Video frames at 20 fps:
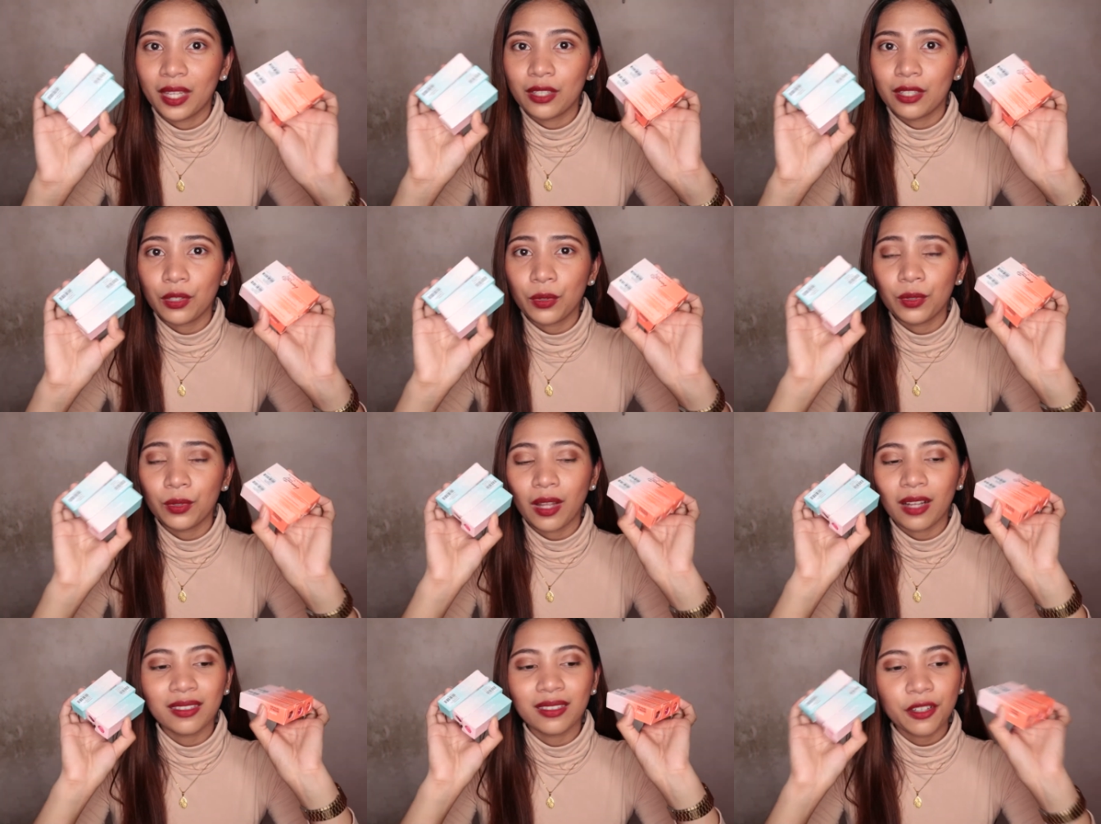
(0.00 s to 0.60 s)

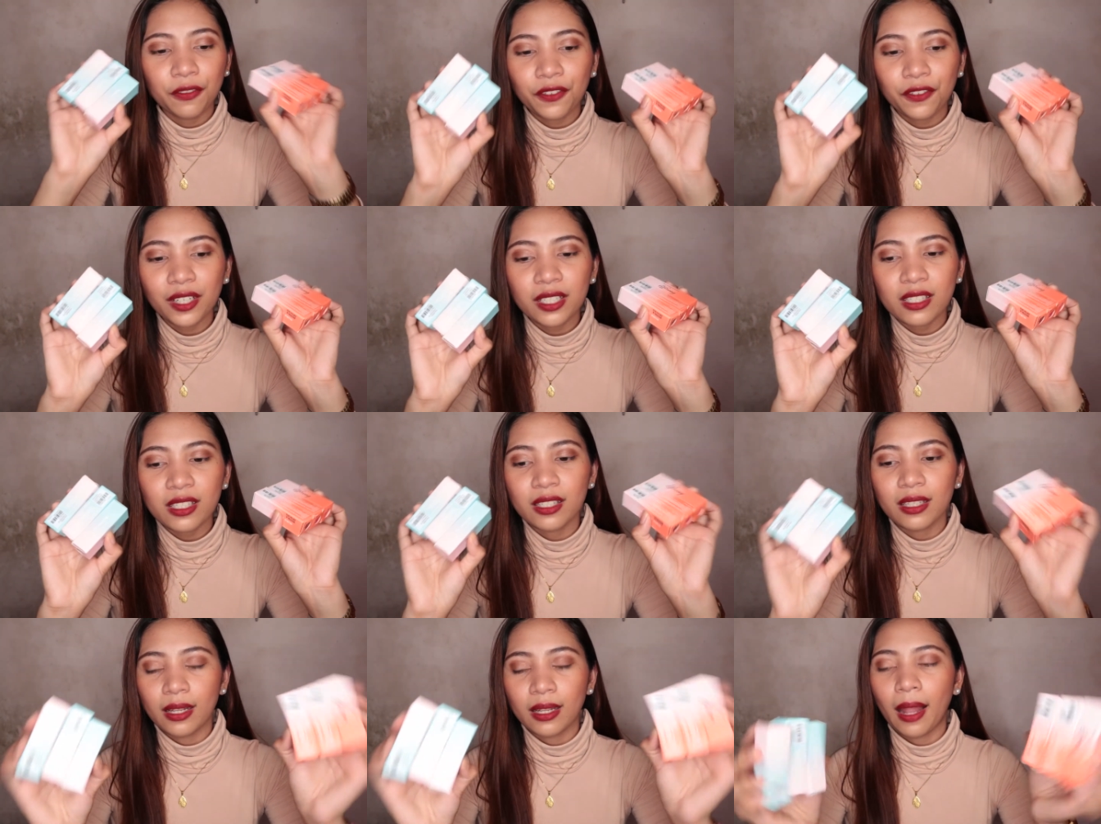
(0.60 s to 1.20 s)
So ang
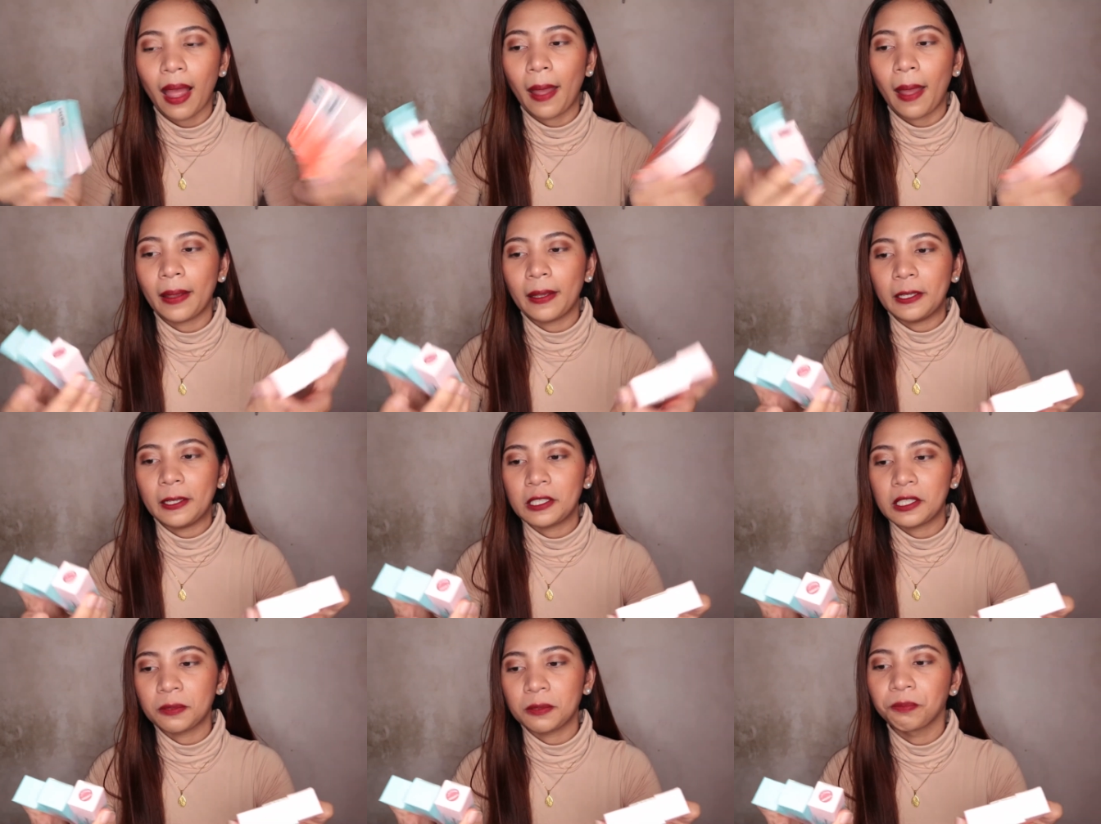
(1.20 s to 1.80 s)
difference nila
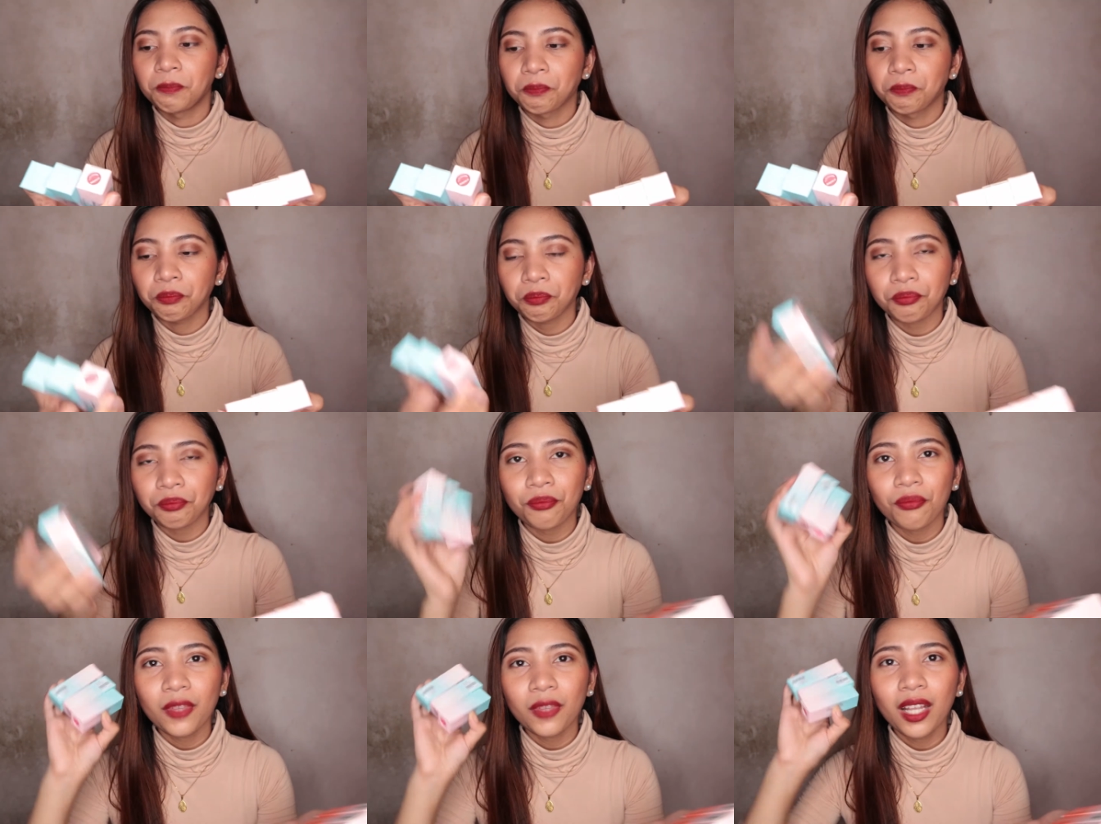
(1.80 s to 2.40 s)
is
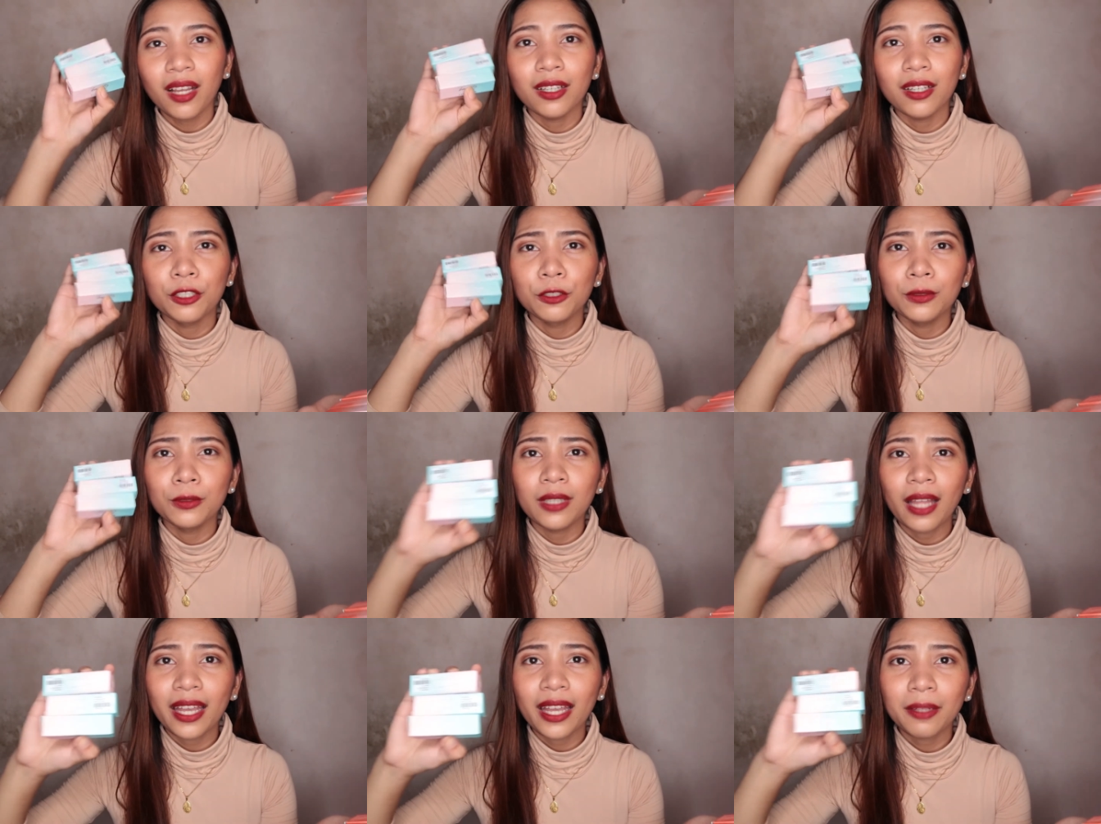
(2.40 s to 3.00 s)

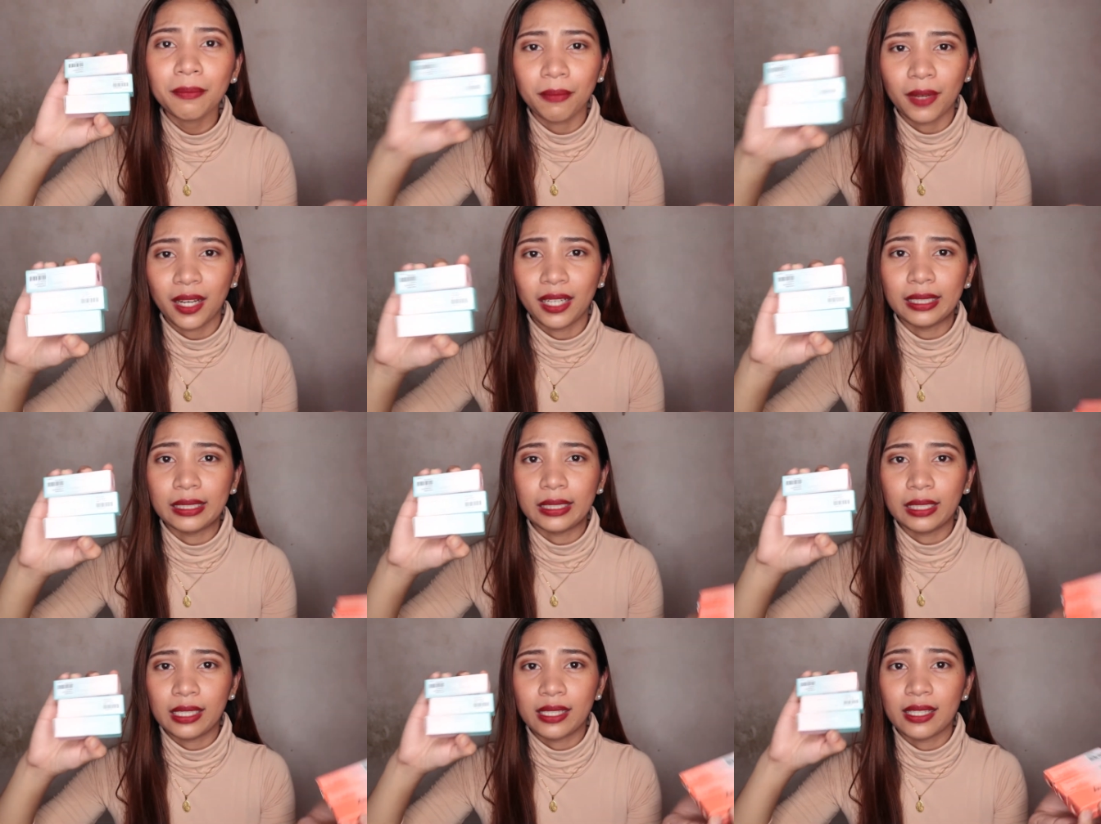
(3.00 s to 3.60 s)
yung Light
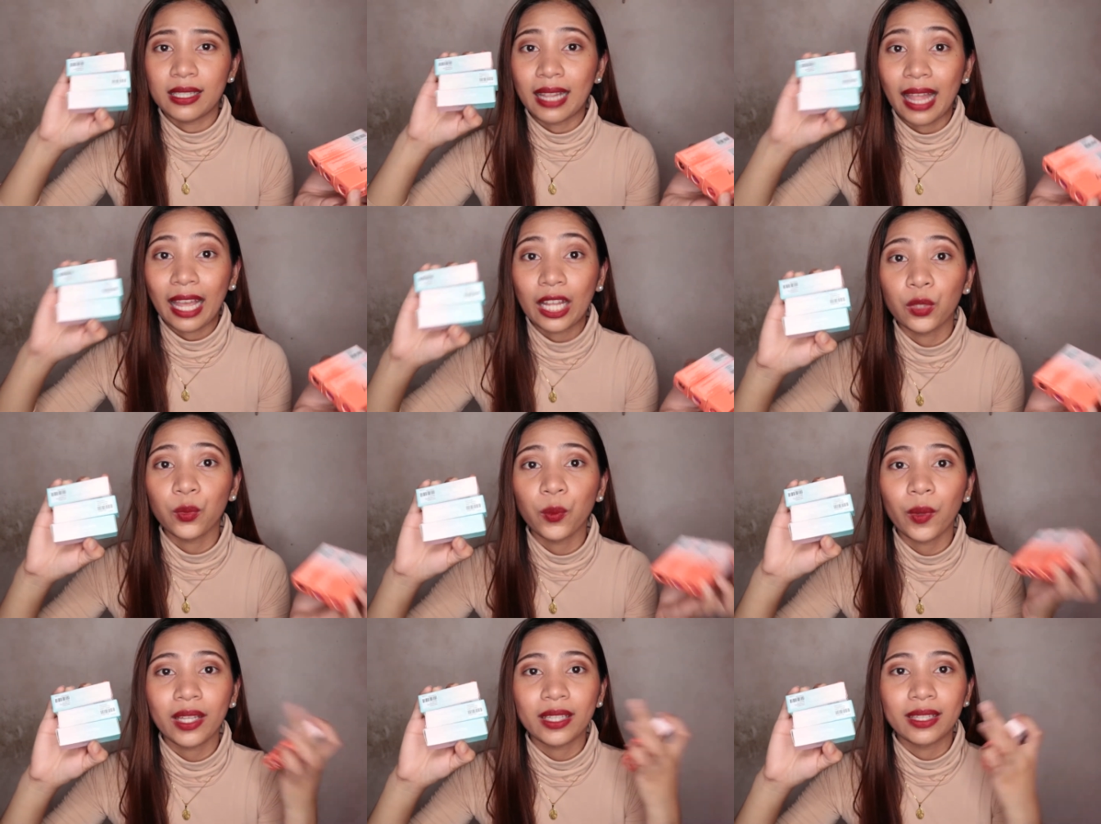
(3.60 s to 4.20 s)
Matte is
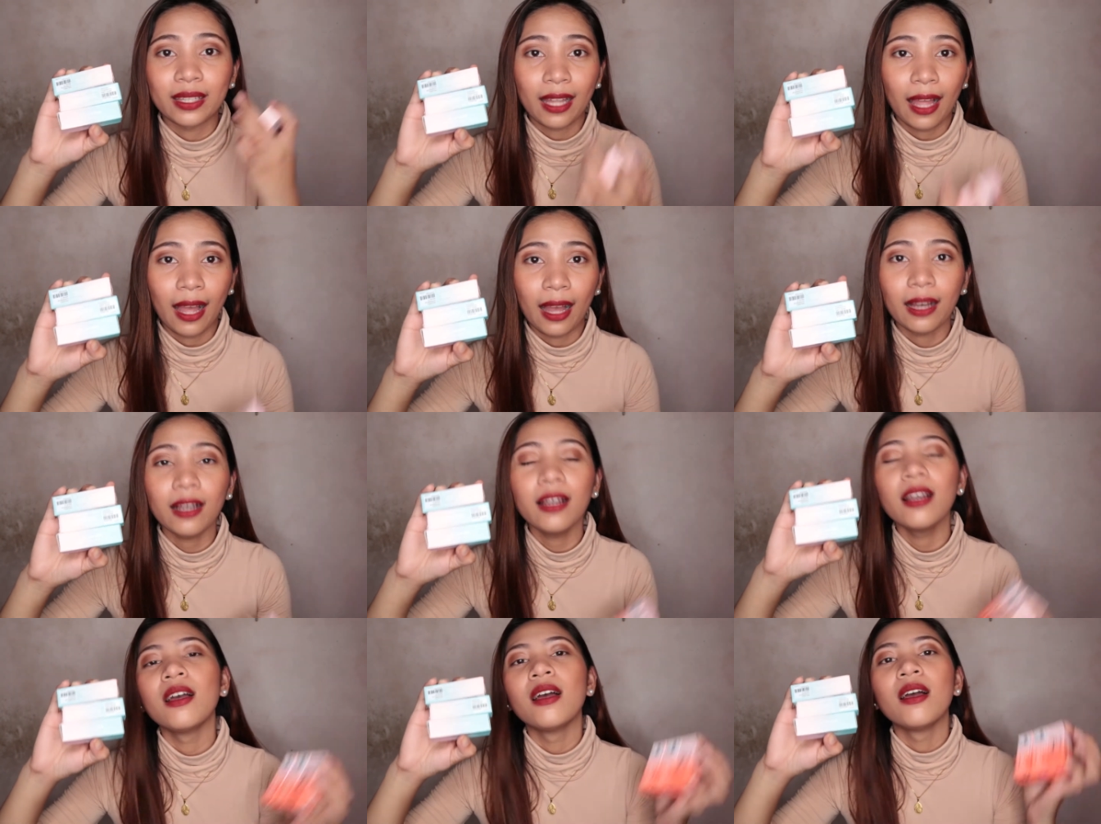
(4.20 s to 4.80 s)
lightweight
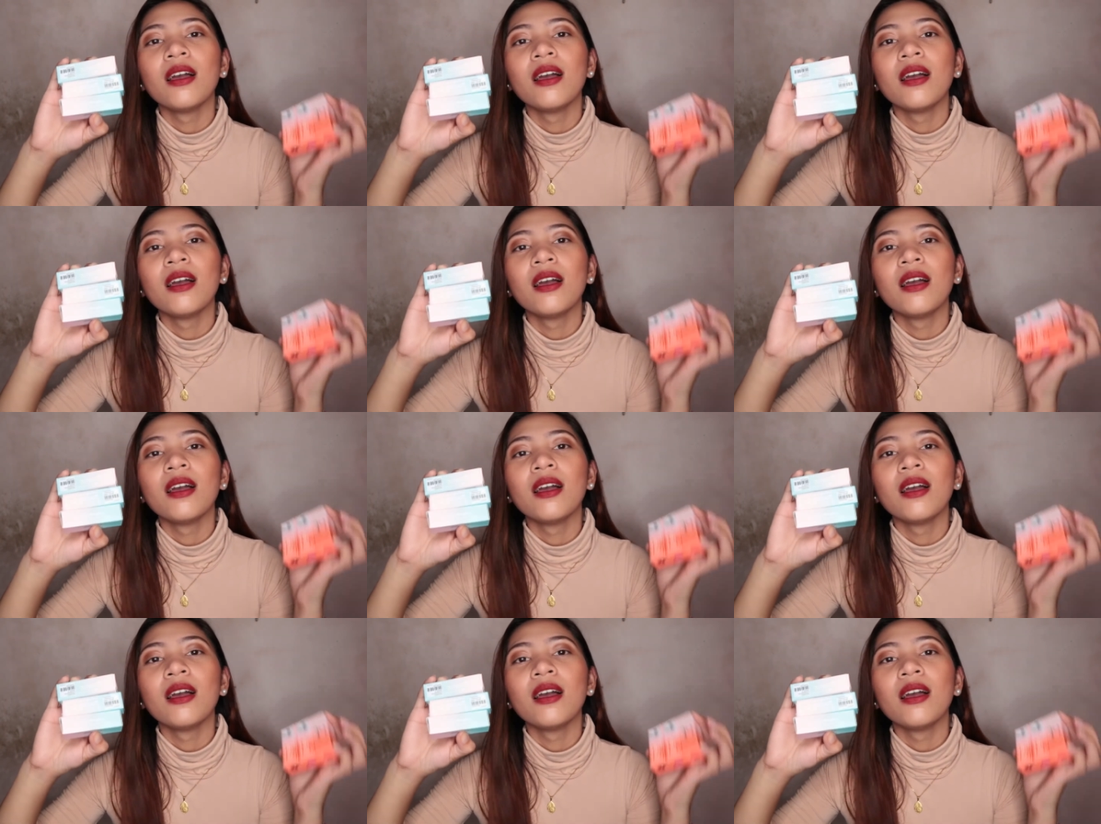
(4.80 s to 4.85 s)
lang,